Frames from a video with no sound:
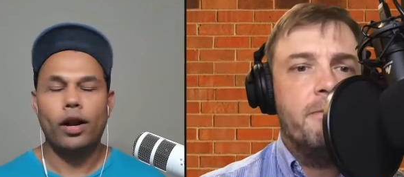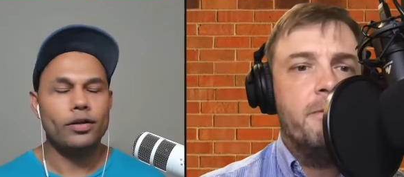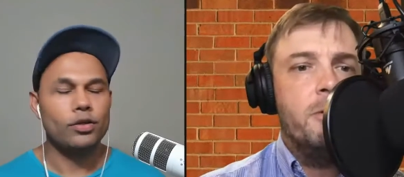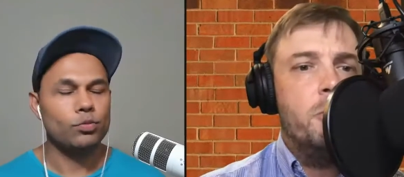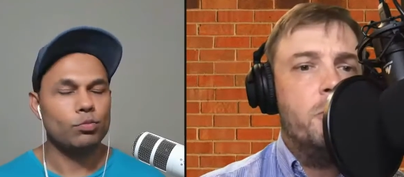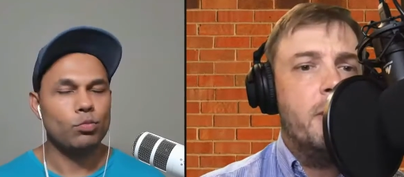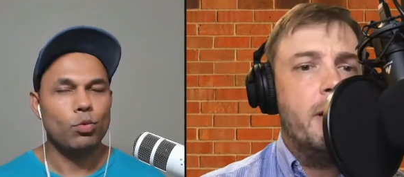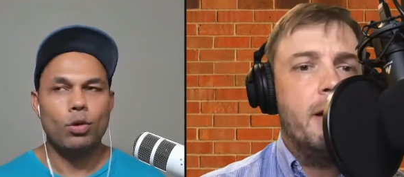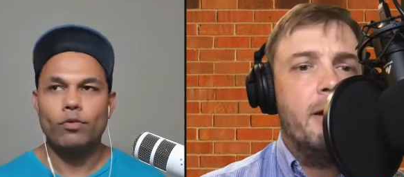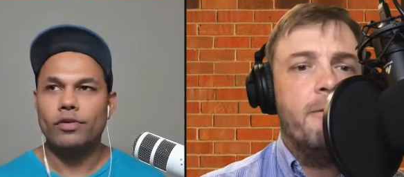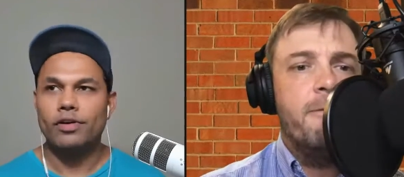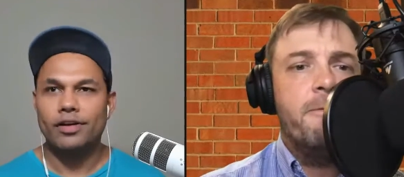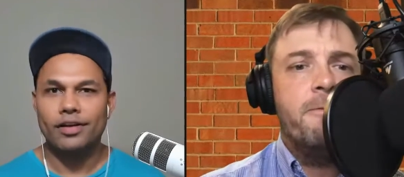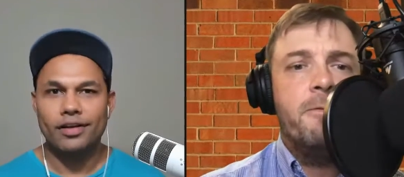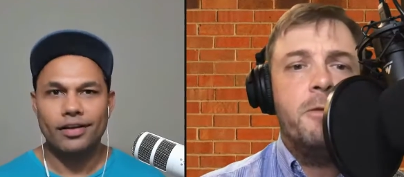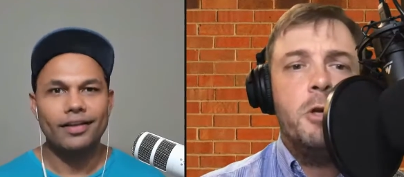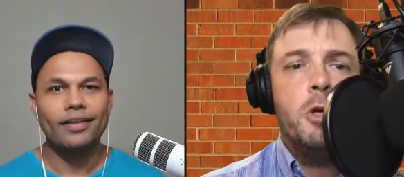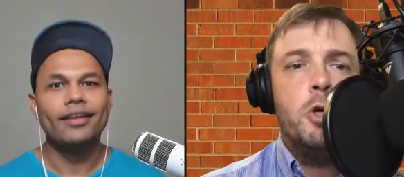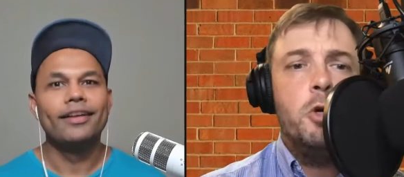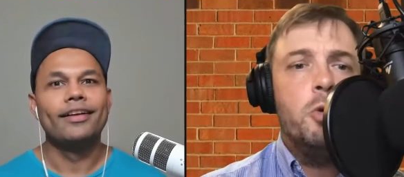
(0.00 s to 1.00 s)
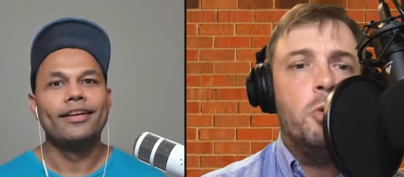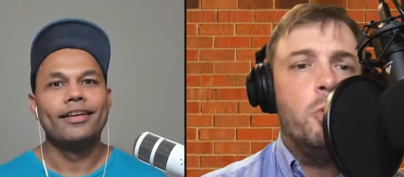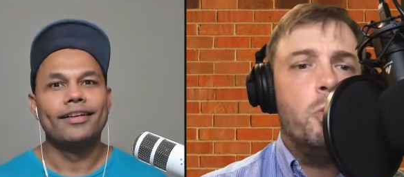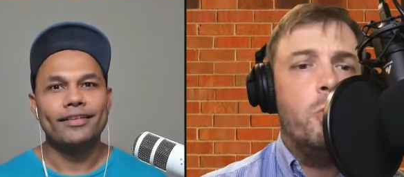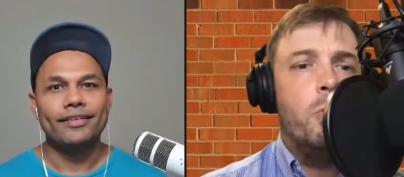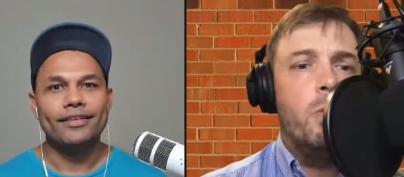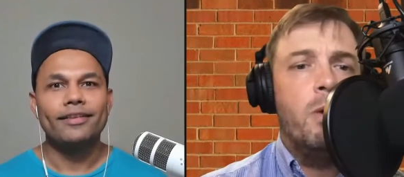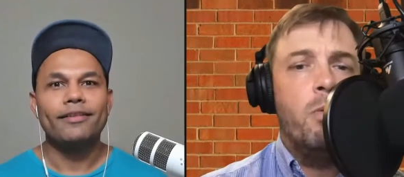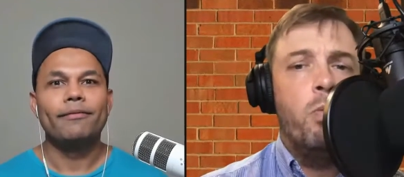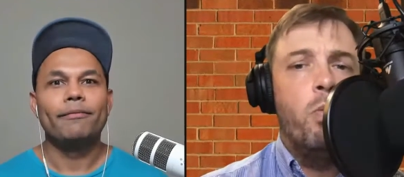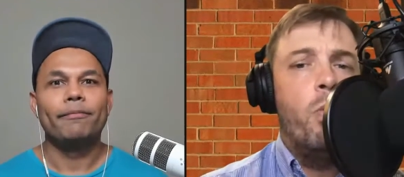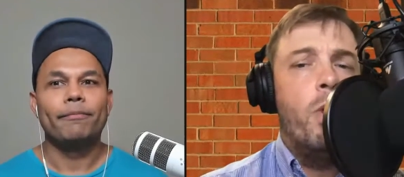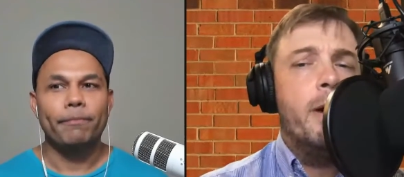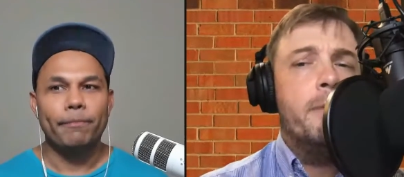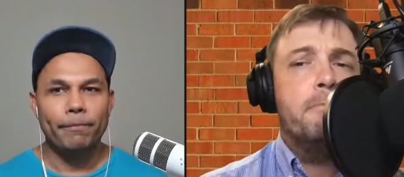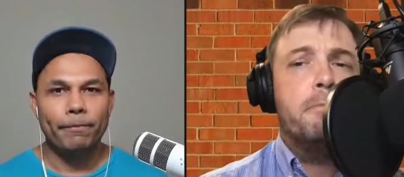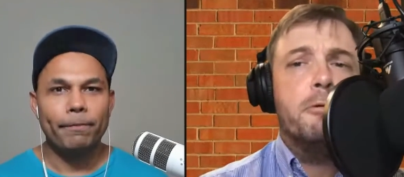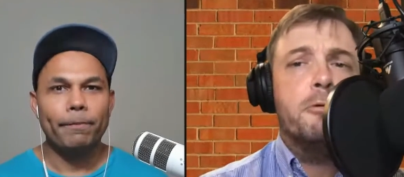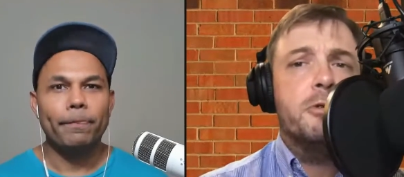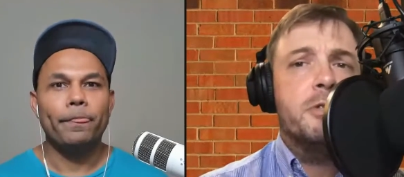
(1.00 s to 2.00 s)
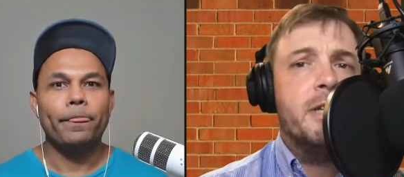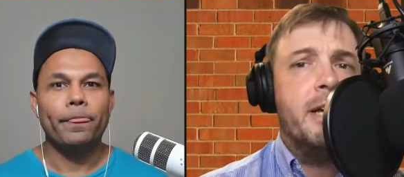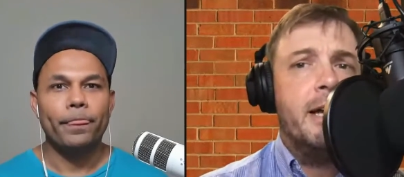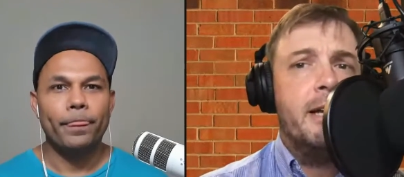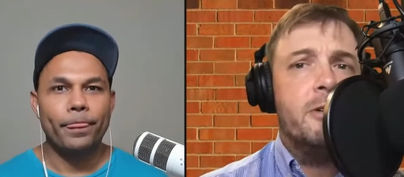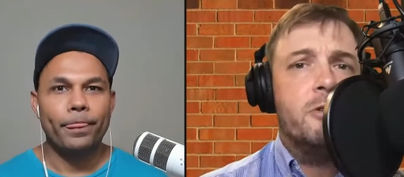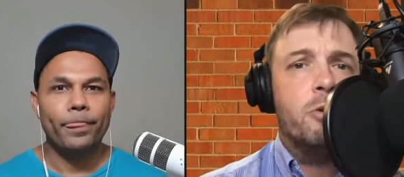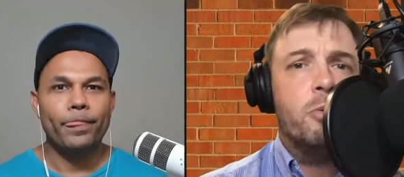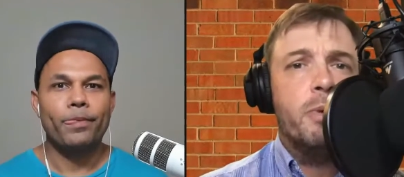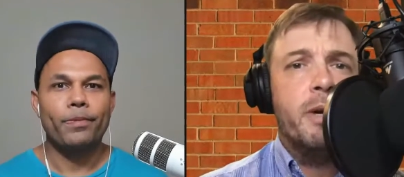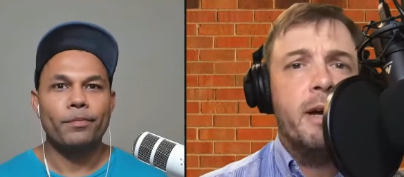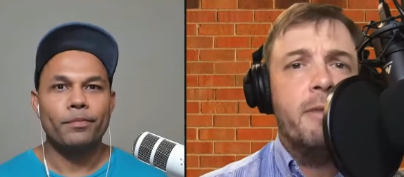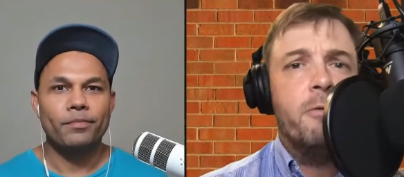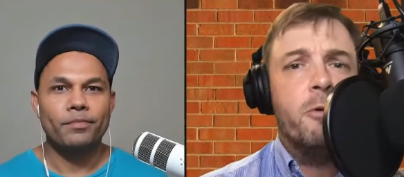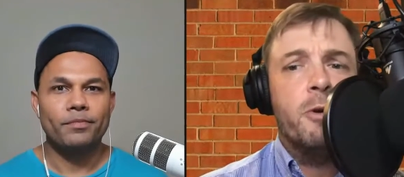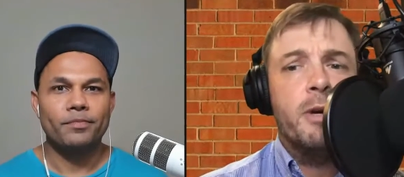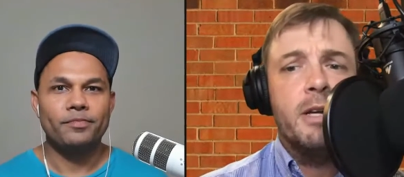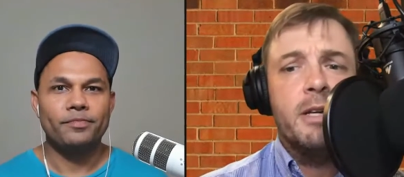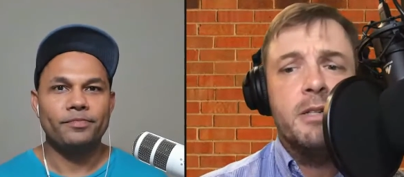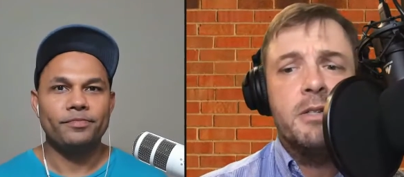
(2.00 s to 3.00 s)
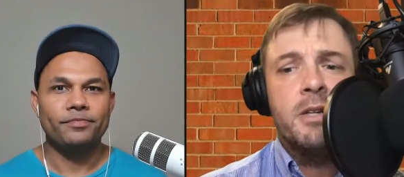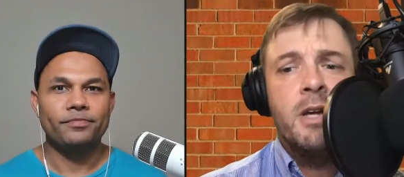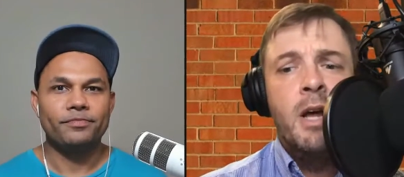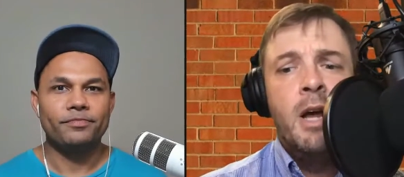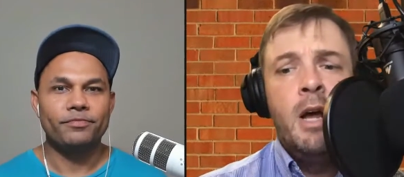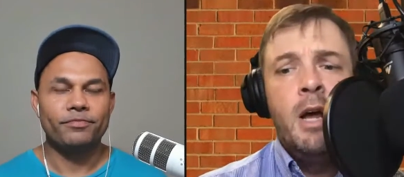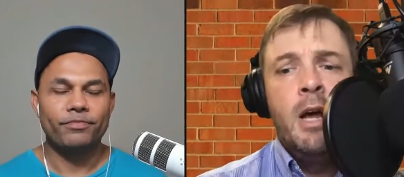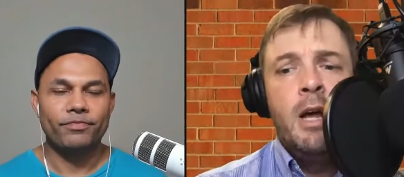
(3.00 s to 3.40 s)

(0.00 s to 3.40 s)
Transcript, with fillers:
Speaker 1: If you get a few, a one percent or whatever it is.